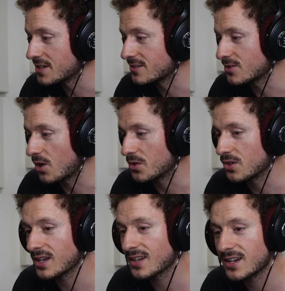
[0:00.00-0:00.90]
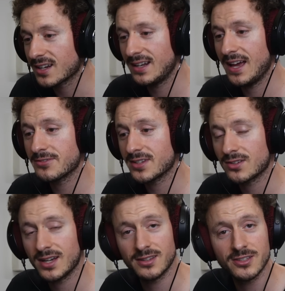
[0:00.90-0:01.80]
So you can get a ClaV
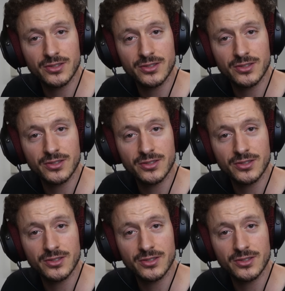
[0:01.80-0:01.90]
sound like this.